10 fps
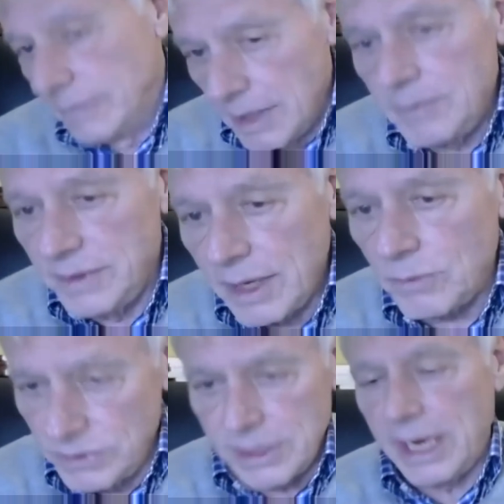I mean,
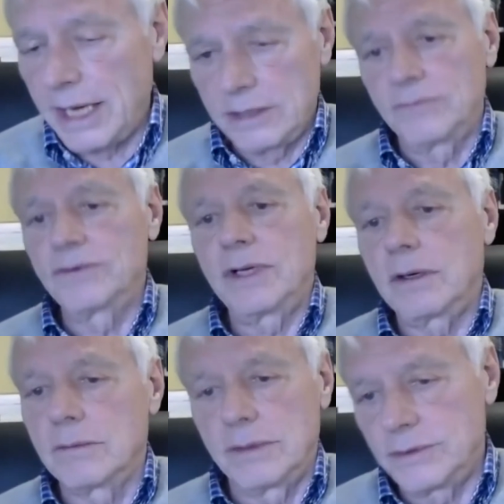that was an act of
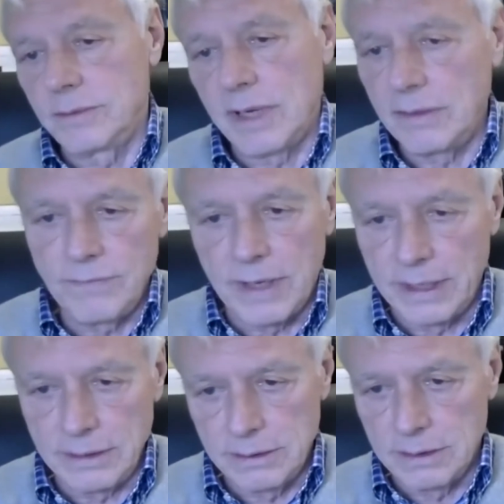terrorism, I
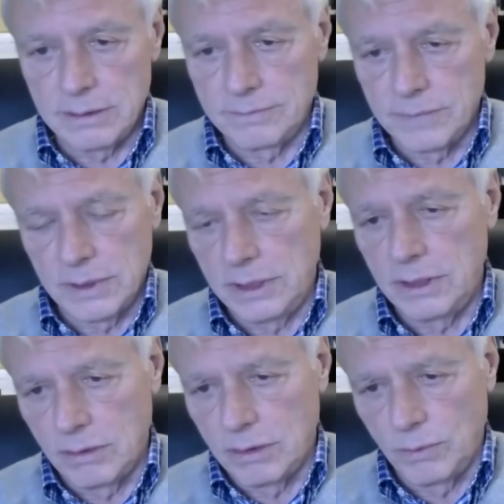find, a
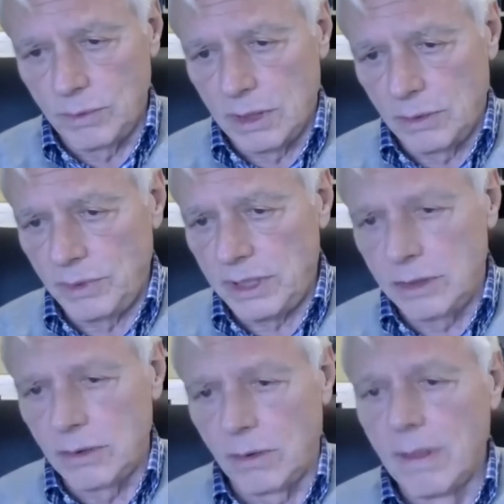week
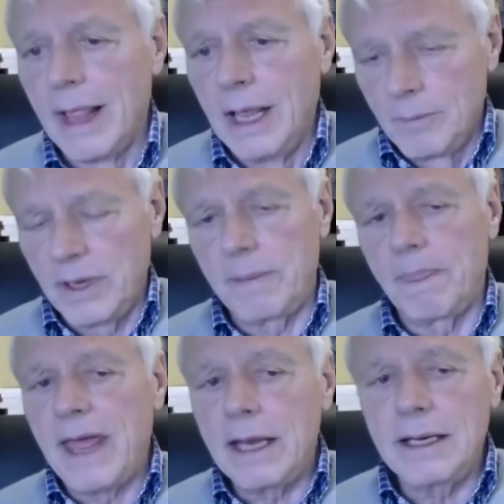ago.
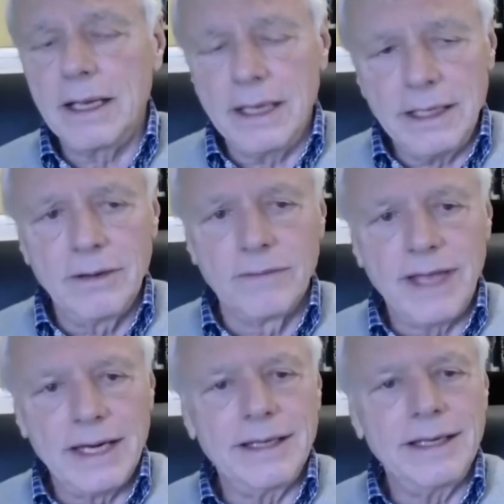But that,
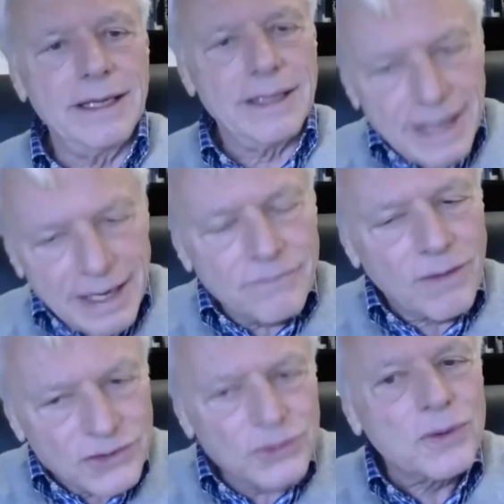that kind of
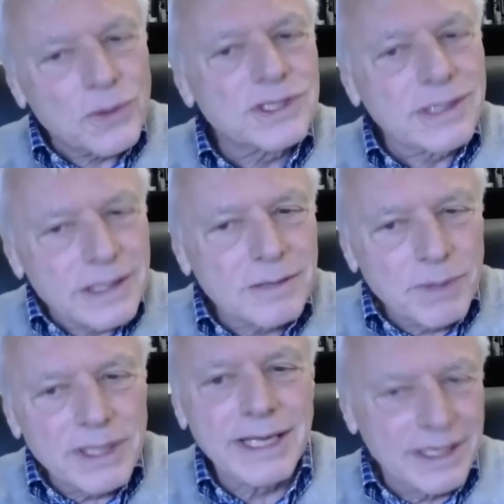also goes a little
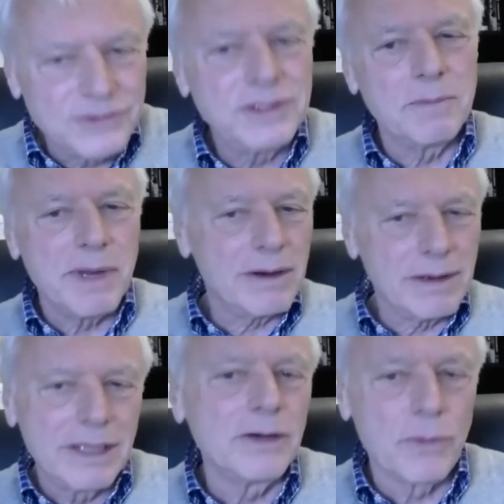bit against the
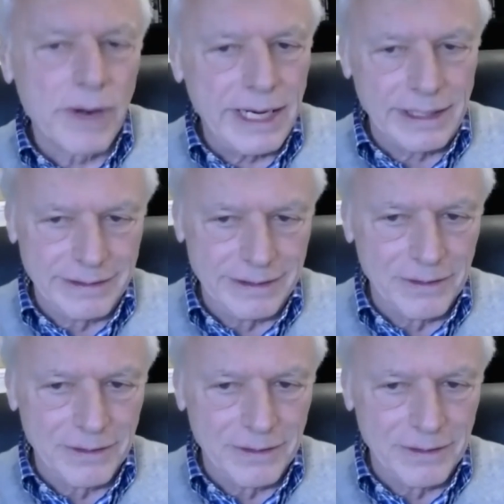American grain,